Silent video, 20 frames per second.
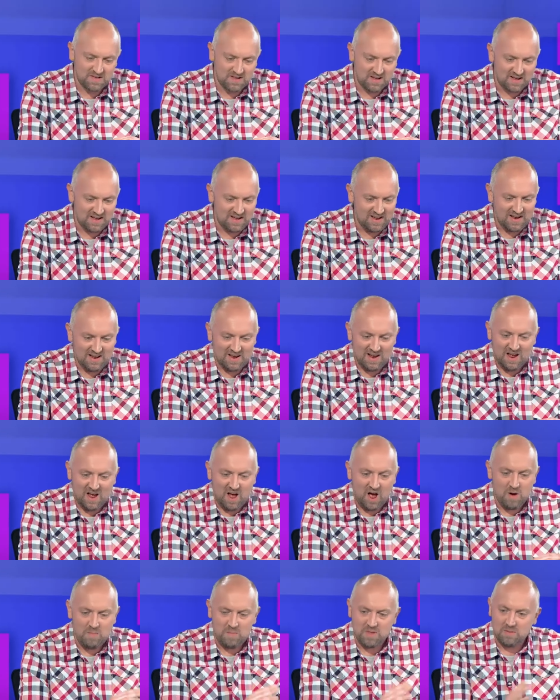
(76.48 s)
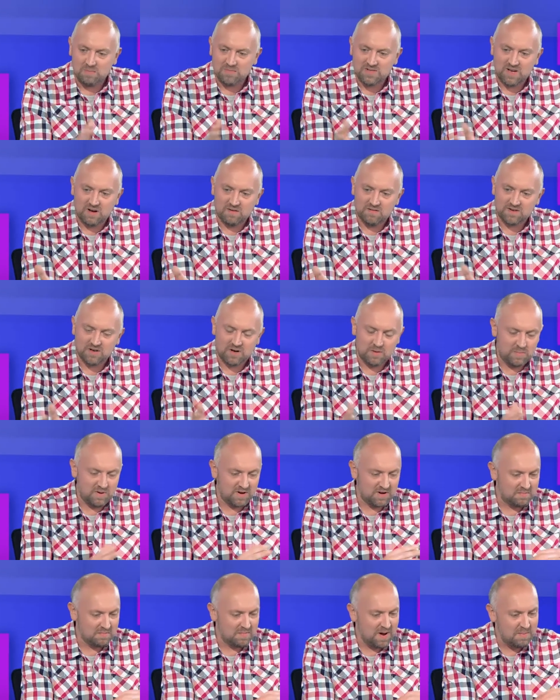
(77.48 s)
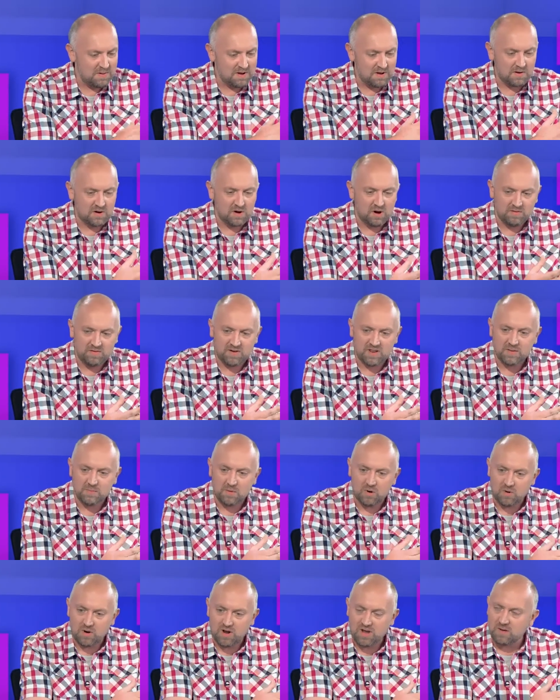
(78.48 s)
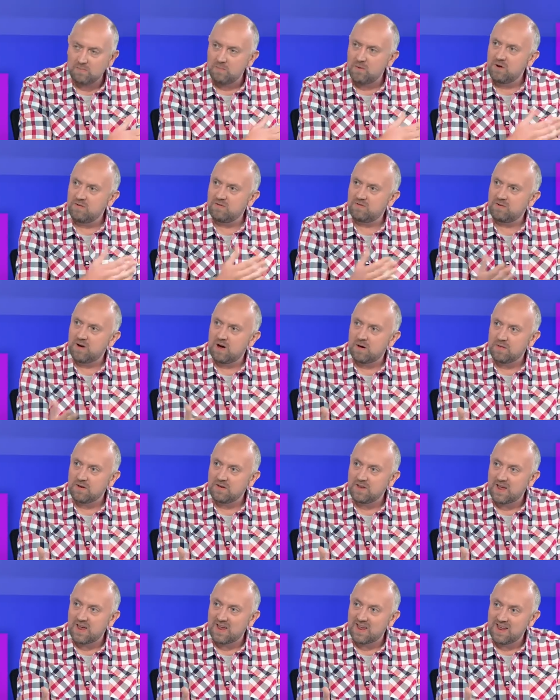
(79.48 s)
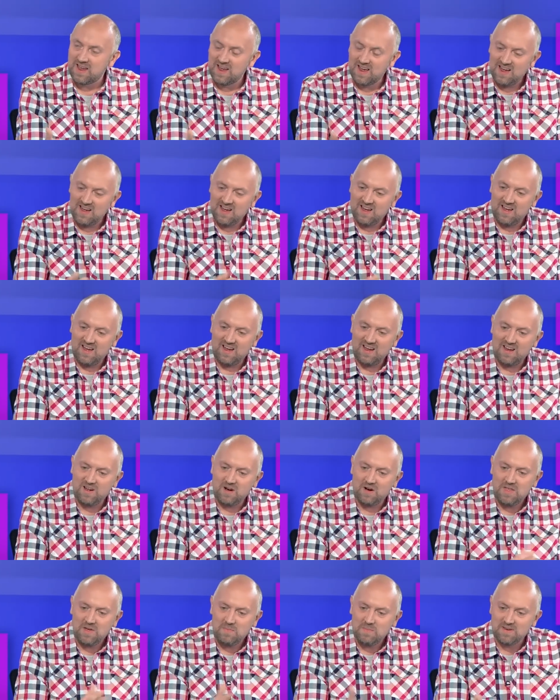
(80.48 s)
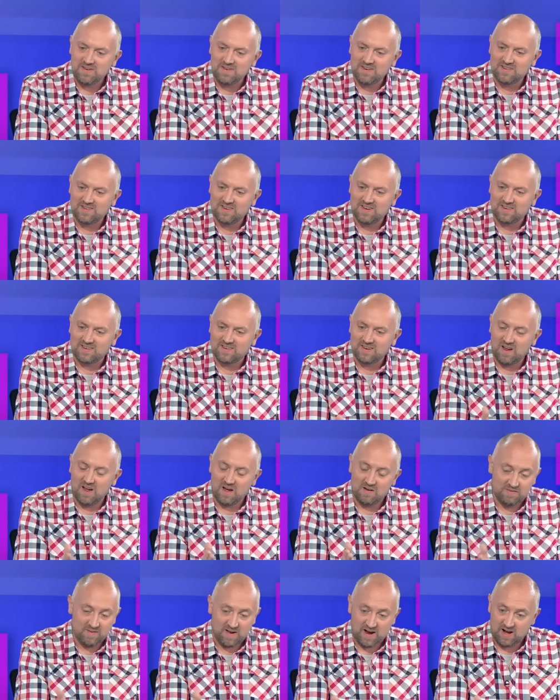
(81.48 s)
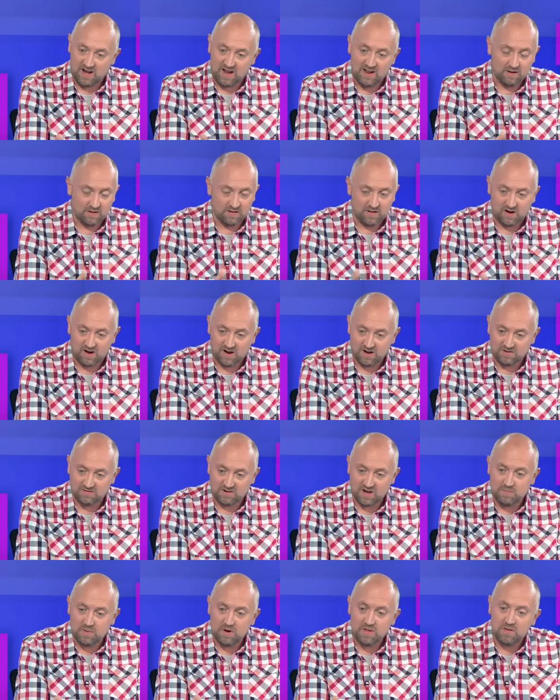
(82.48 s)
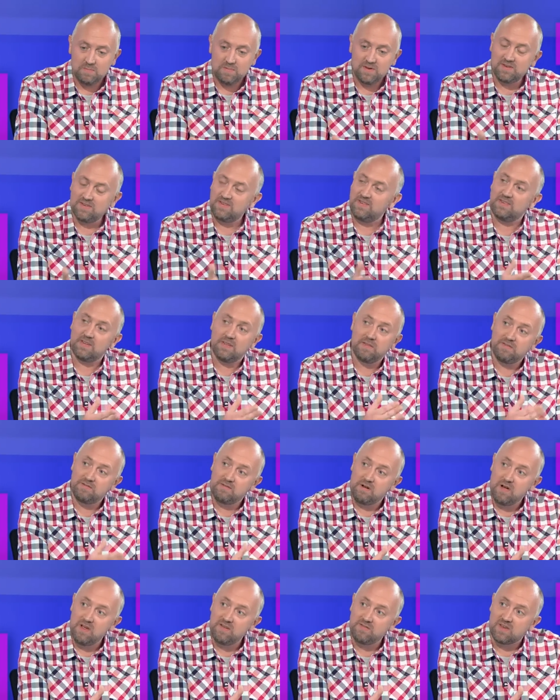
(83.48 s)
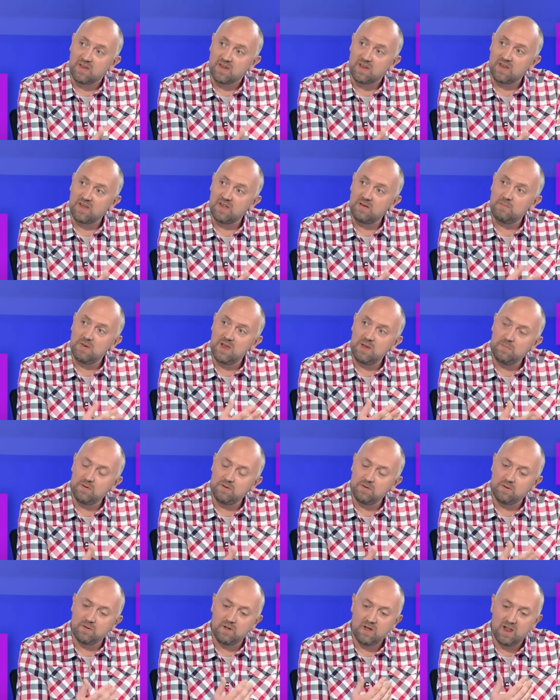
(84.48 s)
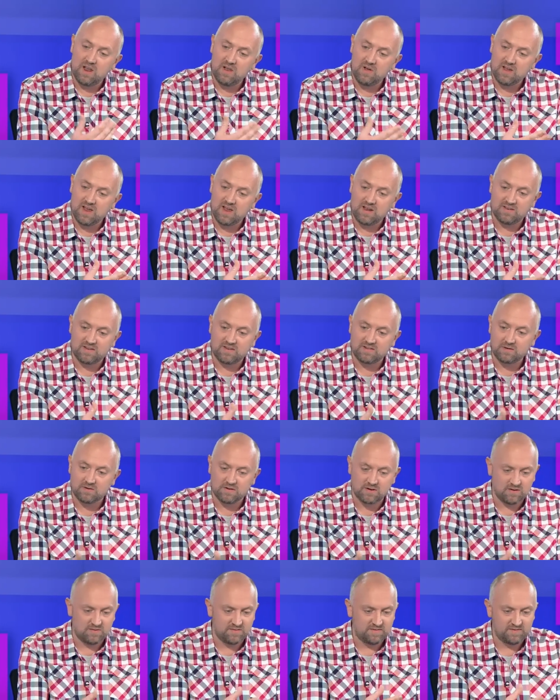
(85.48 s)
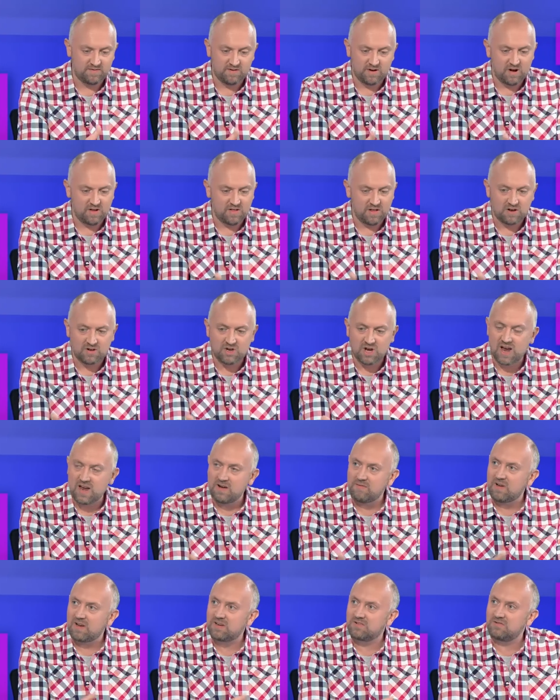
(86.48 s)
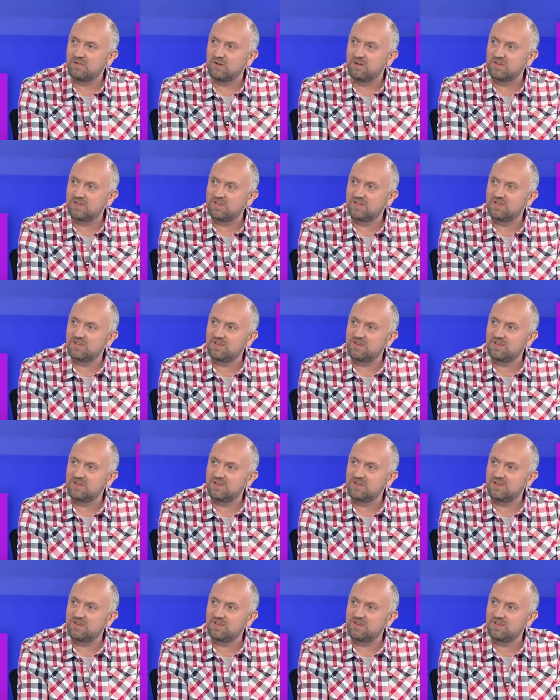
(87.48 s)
that open themselves up and maybe do coffee in the morning and move throughout the day other businesses are failing on the high street, but other businesses are thriving, and people are looking to sort of uh, the chain but restaurants. Those, those